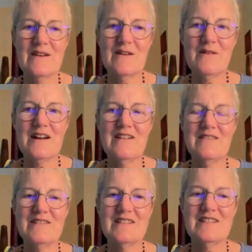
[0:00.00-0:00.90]
the
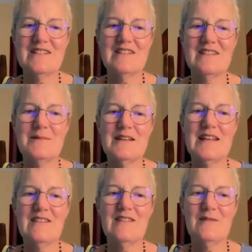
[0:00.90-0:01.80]
ground
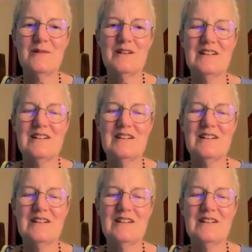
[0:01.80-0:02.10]
beneath you,